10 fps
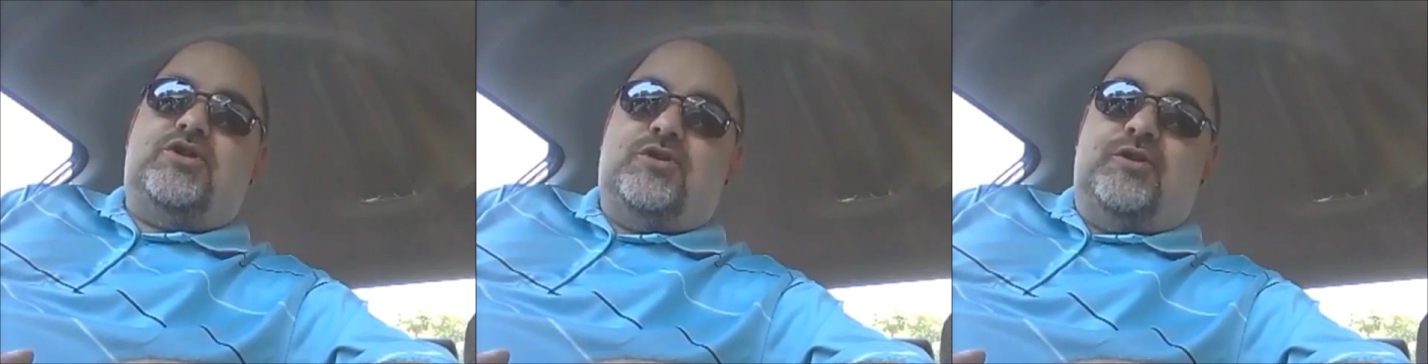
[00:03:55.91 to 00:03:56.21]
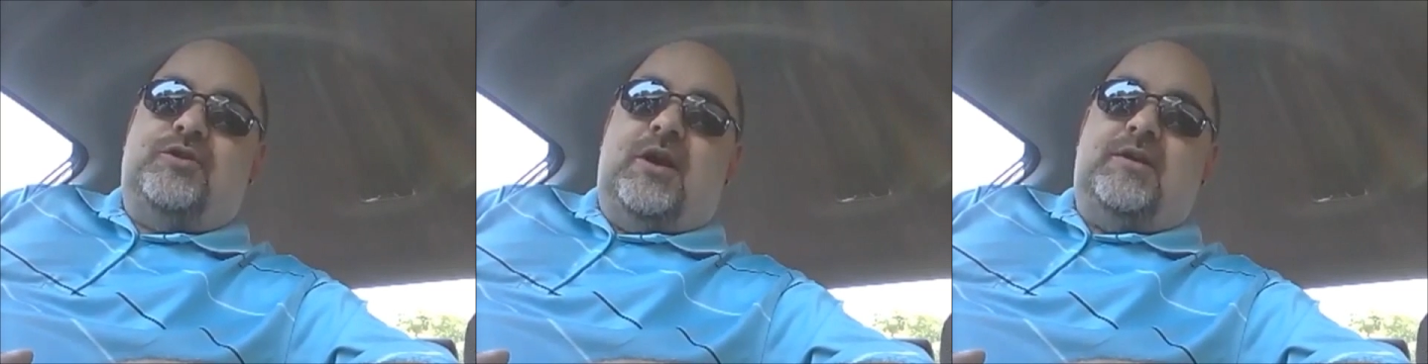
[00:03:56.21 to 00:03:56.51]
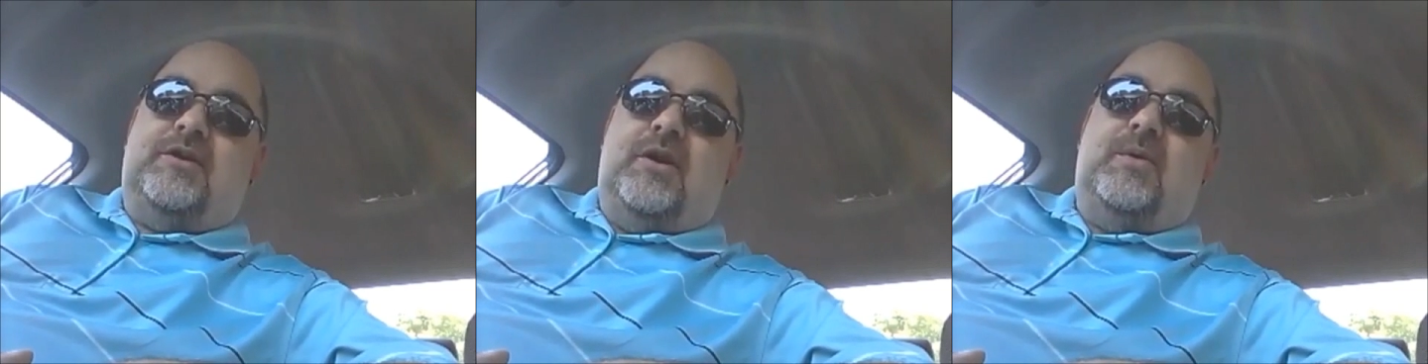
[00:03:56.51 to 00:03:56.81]
should
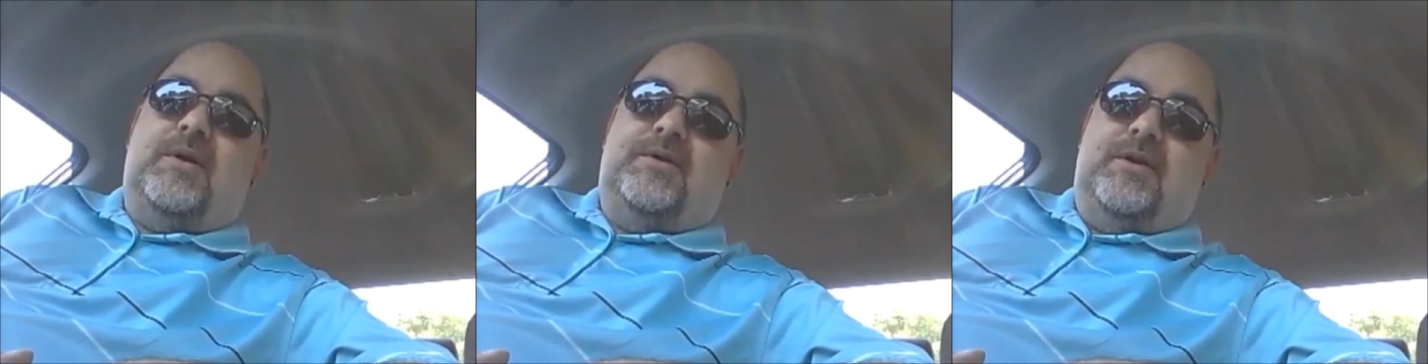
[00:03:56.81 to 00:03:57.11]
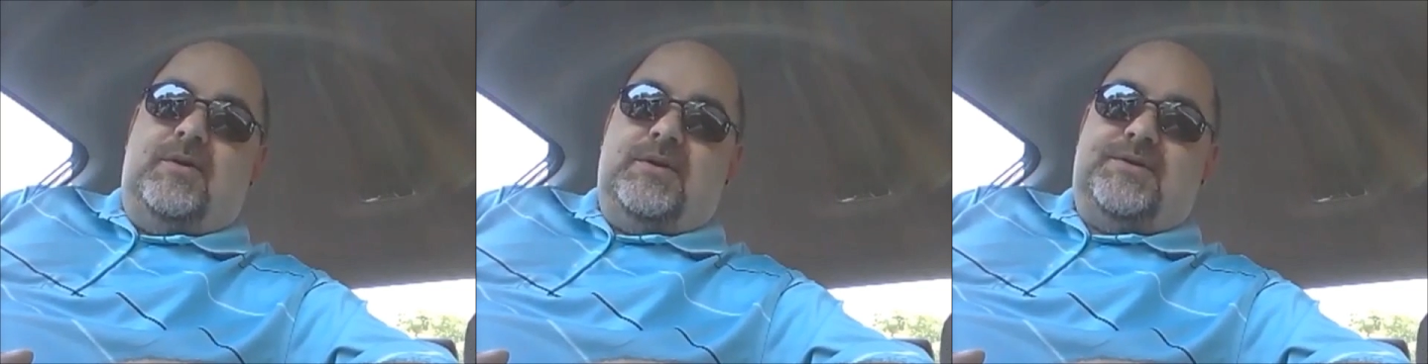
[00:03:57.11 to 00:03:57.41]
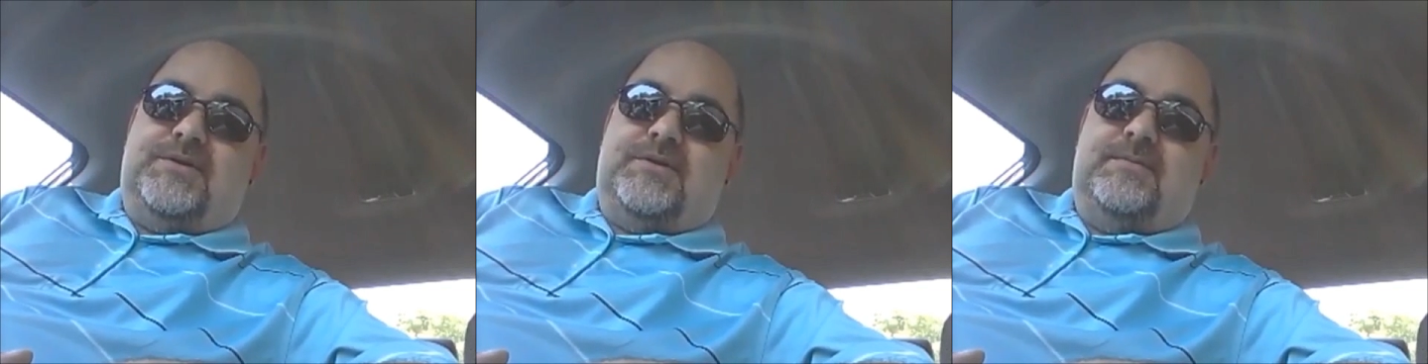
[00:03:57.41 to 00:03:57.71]
not go
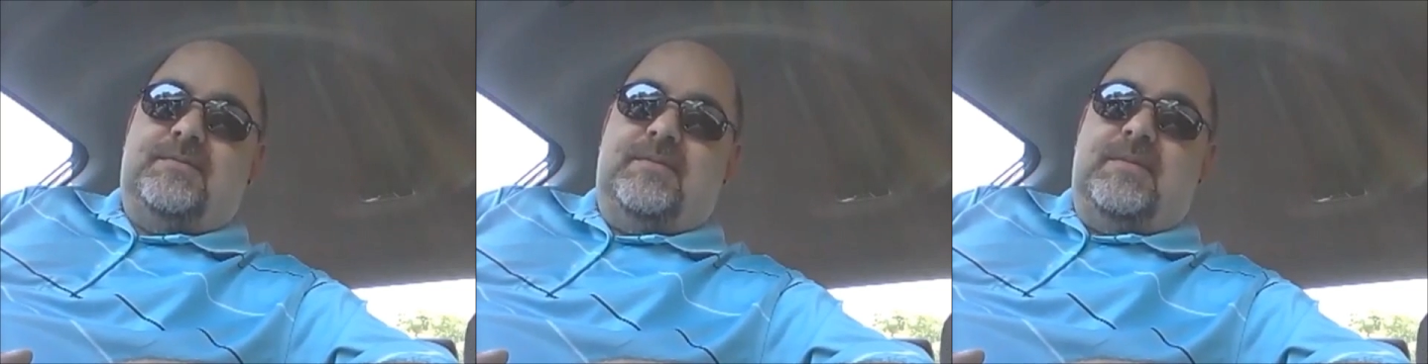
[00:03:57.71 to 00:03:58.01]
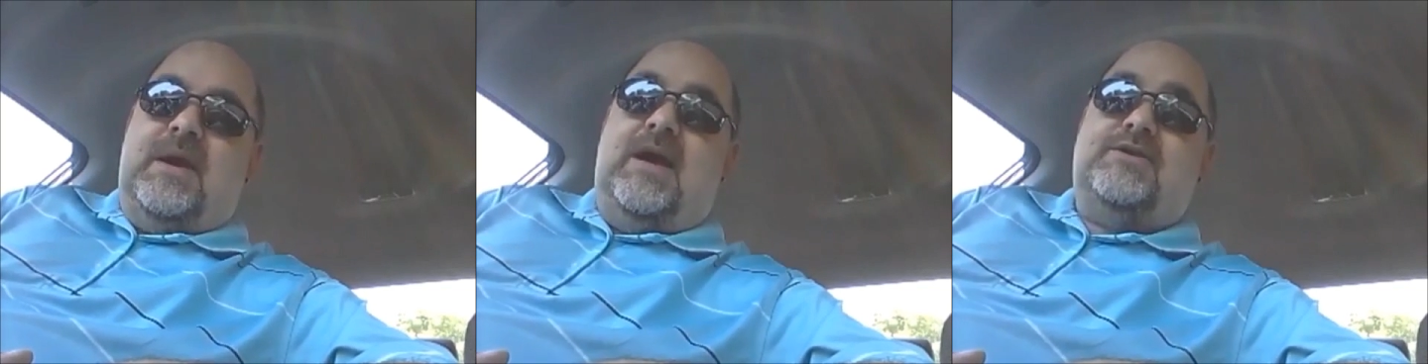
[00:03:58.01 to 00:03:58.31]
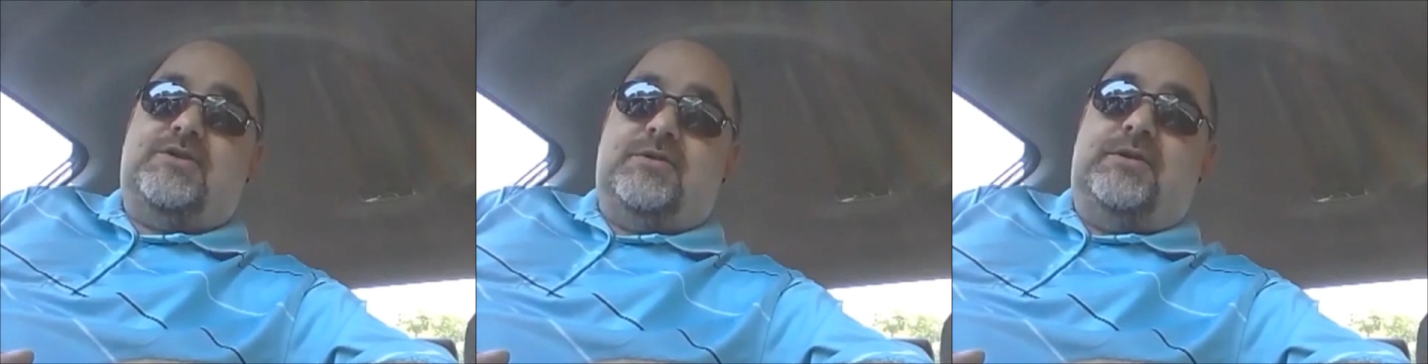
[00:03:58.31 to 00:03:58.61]
unnoticed
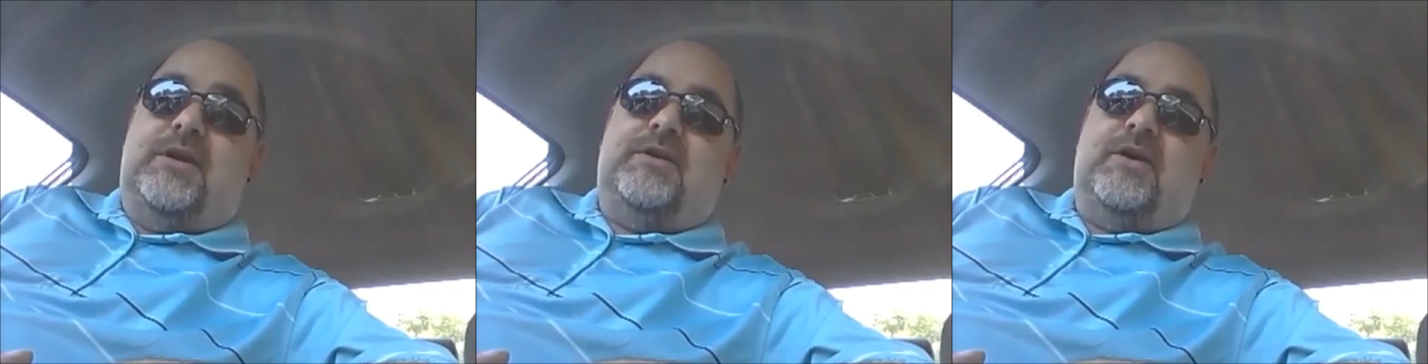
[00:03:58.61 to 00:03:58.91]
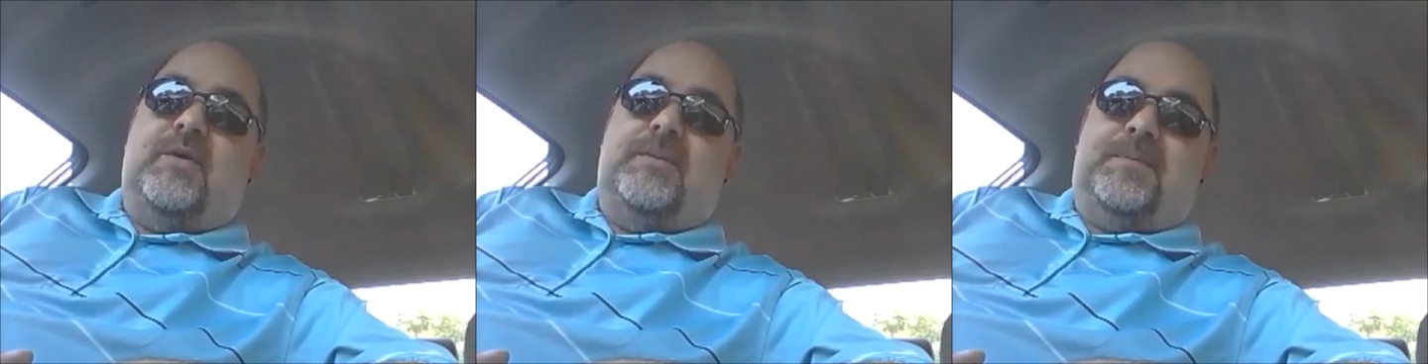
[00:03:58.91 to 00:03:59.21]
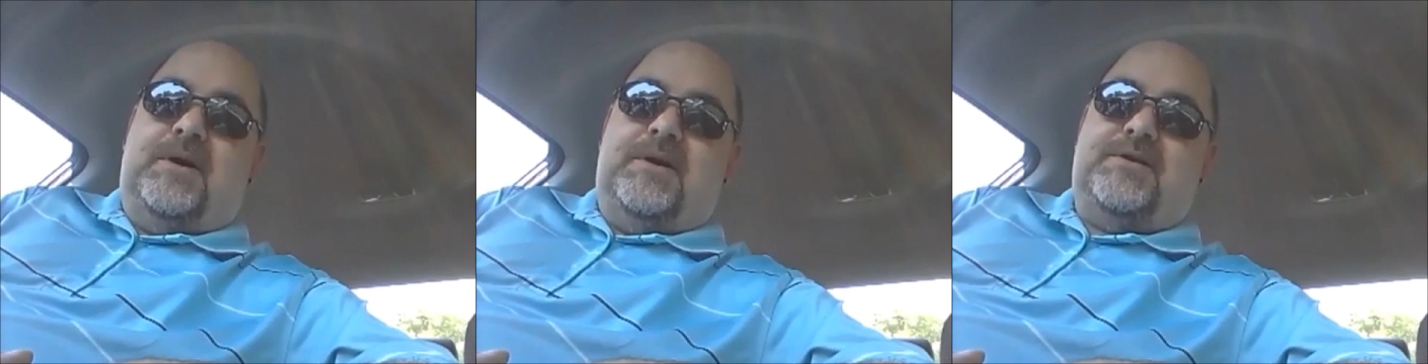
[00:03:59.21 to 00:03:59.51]
and should not go
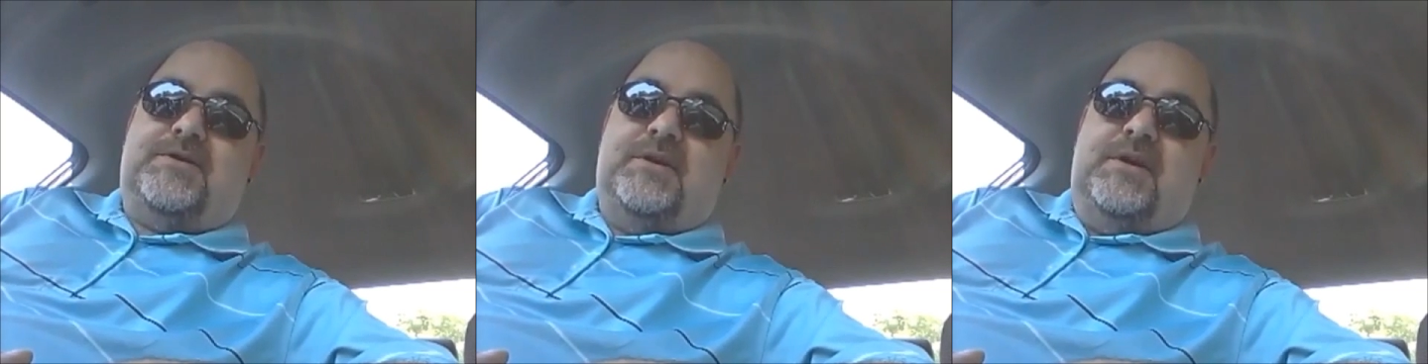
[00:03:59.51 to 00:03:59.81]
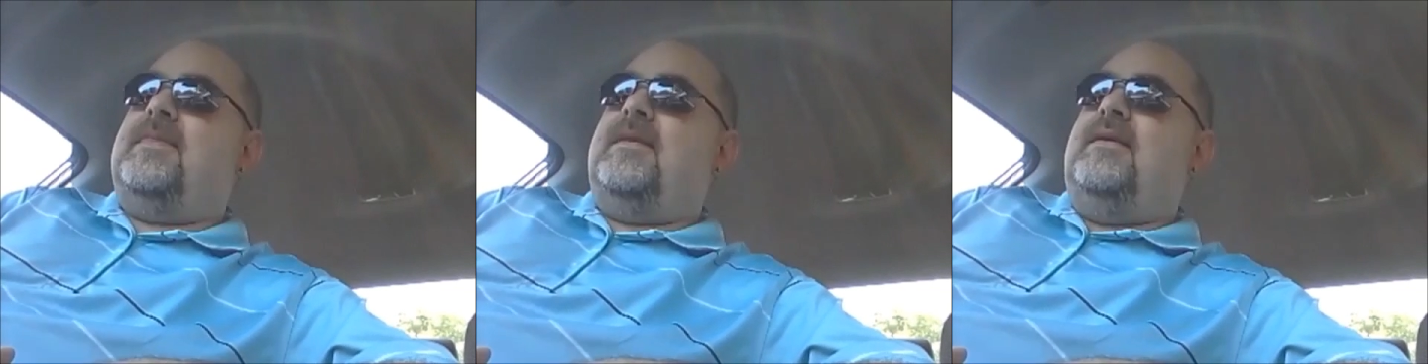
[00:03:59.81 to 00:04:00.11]
unpunished.